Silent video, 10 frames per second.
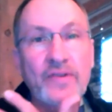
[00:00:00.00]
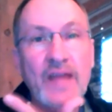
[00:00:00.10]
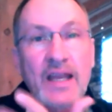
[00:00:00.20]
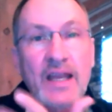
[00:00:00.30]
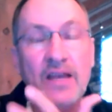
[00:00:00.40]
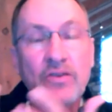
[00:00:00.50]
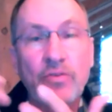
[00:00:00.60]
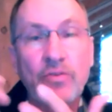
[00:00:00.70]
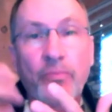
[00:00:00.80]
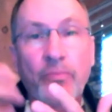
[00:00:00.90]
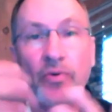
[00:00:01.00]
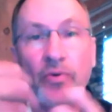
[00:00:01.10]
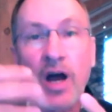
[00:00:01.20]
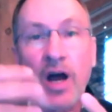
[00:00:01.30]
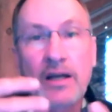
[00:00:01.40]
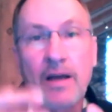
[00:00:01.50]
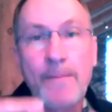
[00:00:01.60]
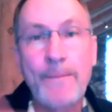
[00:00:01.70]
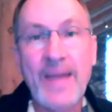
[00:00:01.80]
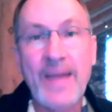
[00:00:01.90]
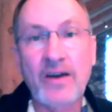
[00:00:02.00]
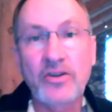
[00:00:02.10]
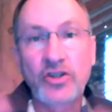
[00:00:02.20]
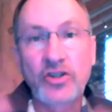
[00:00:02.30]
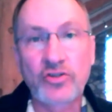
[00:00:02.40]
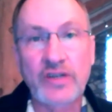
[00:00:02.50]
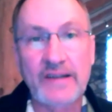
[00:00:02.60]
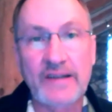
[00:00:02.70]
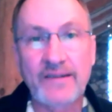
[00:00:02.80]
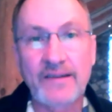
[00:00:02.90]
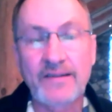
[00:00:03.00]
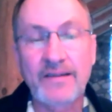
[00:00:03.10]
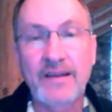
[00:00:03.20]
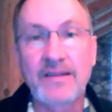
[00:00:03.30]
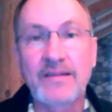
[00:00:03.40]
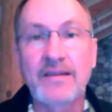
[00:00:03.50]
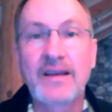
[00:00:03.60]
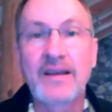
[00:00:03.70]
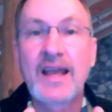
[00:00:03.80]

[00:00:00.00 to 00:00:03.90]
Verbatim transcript: that has brought about your existence